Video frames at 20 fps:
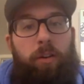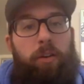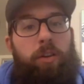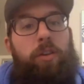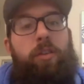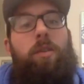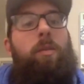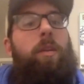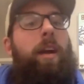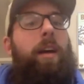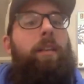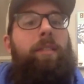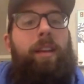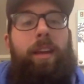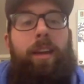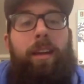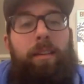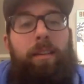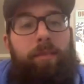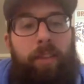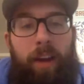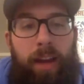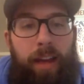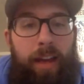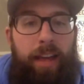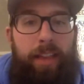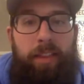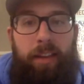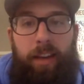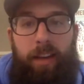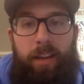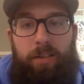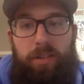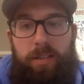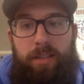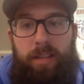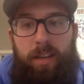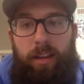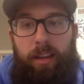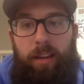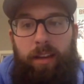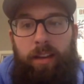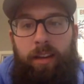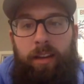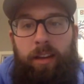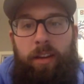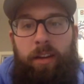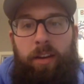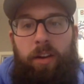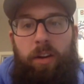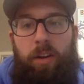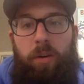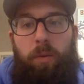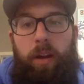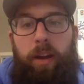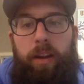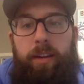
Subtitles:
You don't have to give the kitchen sink, right?